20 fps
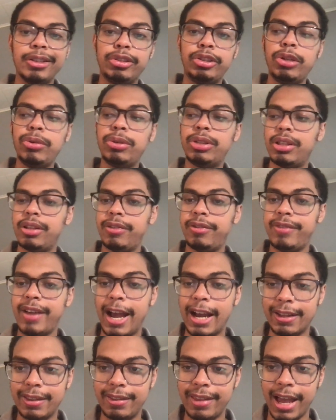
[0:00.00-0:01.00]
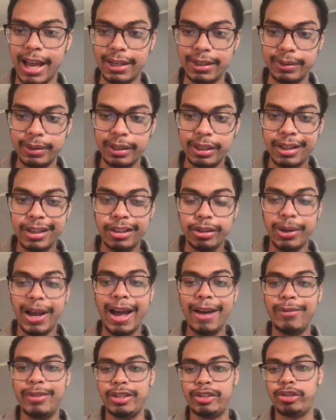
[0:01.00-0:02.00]
due to the fact that you
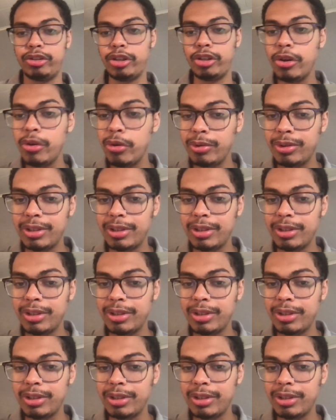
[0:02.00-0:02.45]
have these two